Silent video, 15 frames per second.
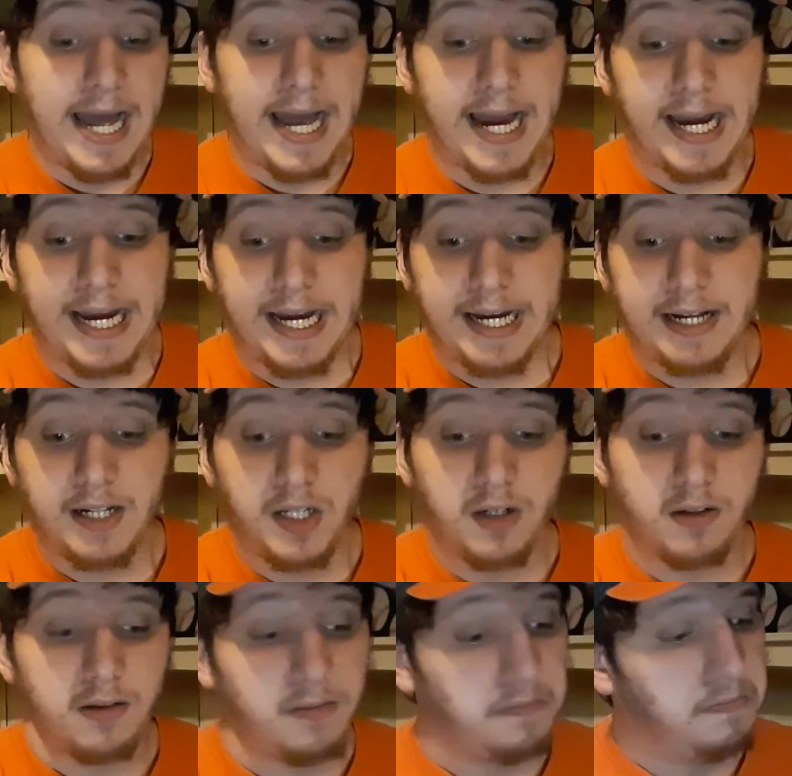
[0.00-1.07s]

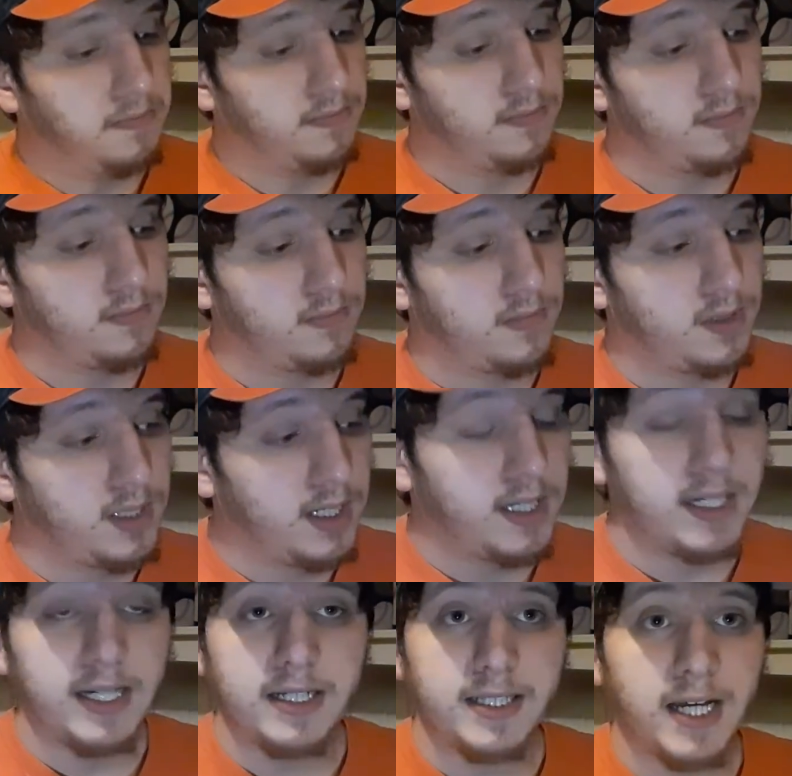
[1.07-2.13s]
I'll see y'all
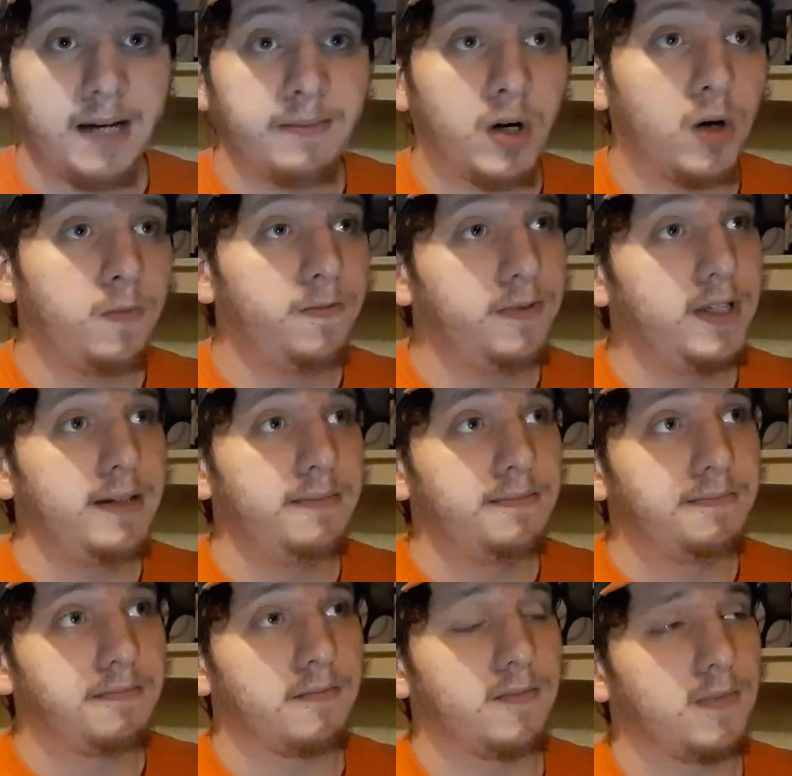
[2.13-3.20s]
next time. Hopefully,
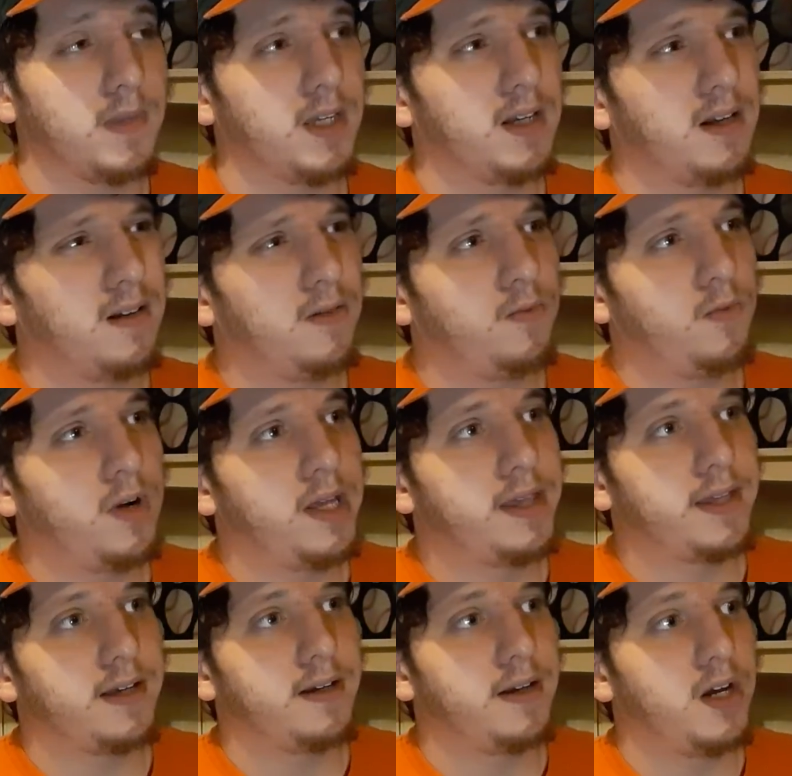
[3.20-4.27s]

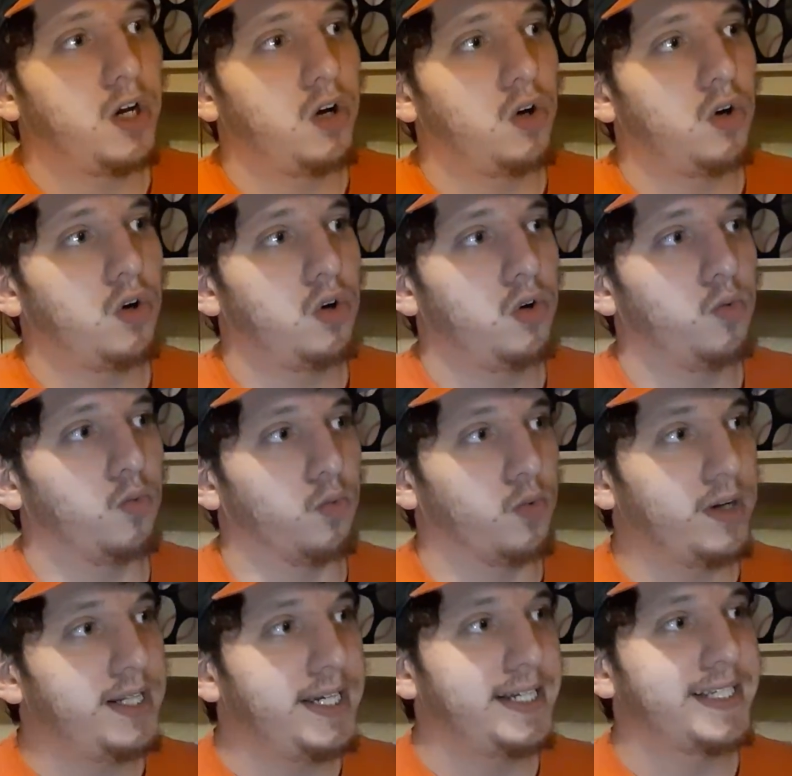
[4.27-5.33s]
with
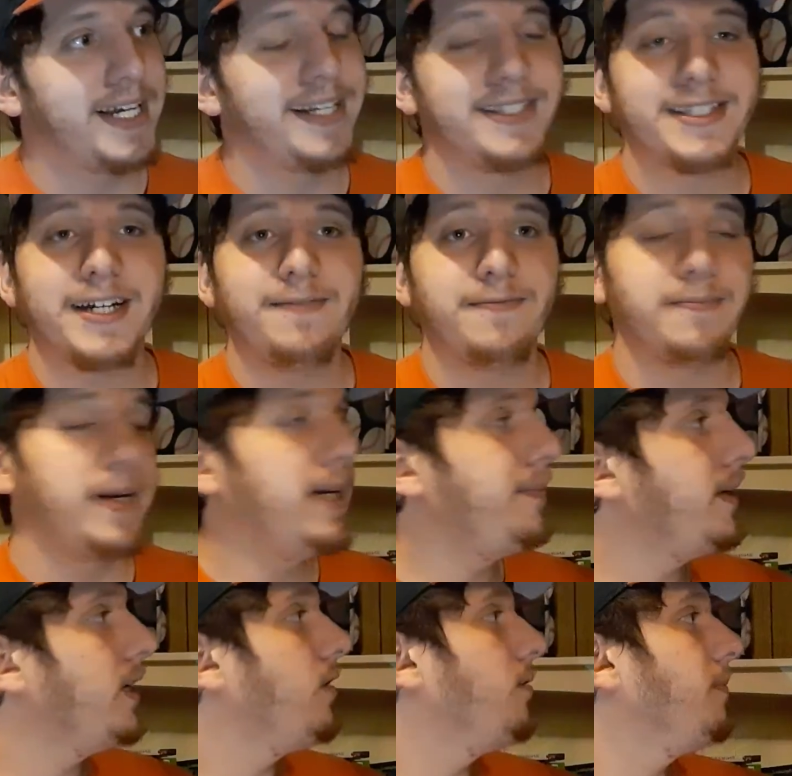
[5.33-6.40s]
really exciting stuff.
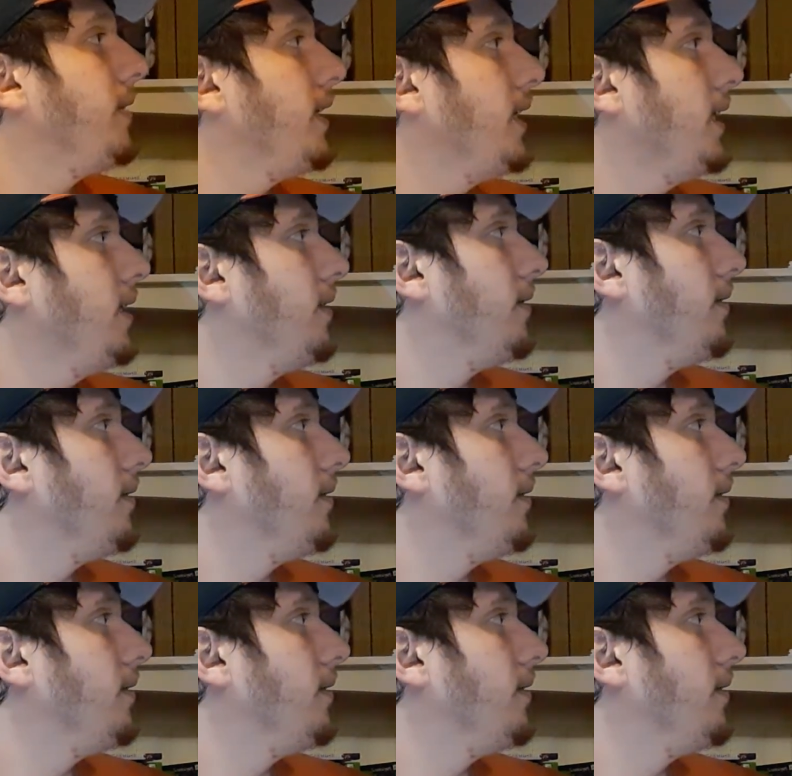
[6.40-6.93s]
Maybe it'll be.